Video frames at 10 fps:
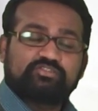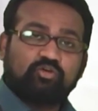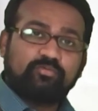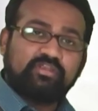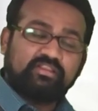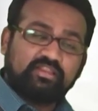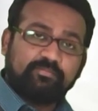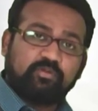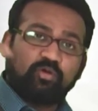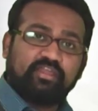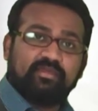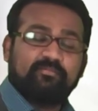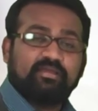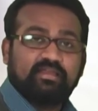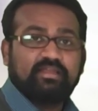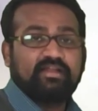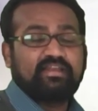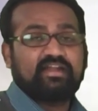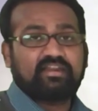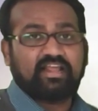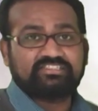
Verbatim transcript: So in the phloem, it get